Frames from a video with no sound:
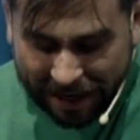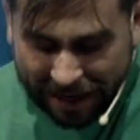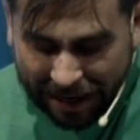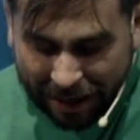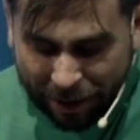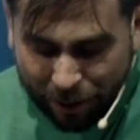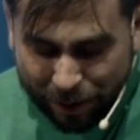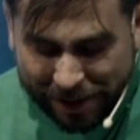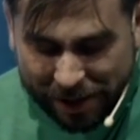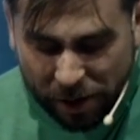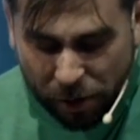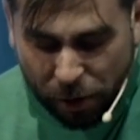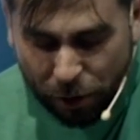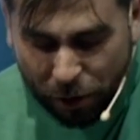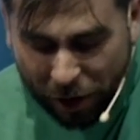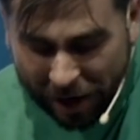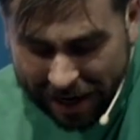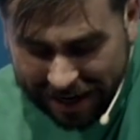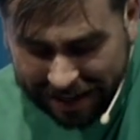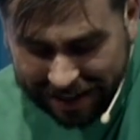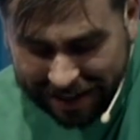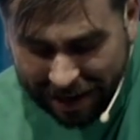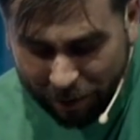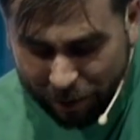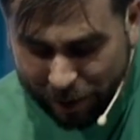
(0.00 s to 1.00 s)
It was a
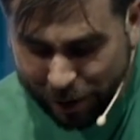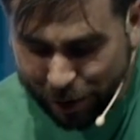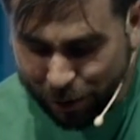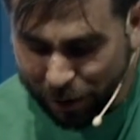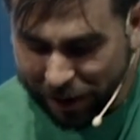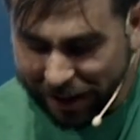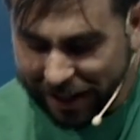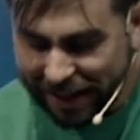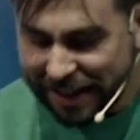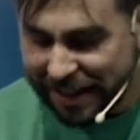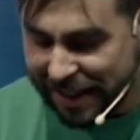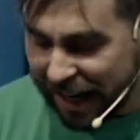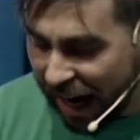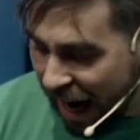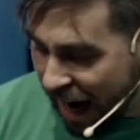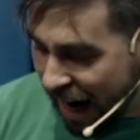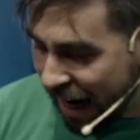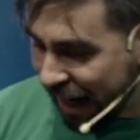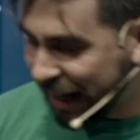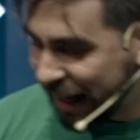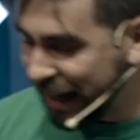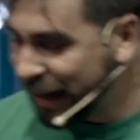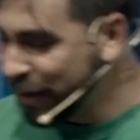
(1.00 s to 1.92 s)
thing that was really tiny.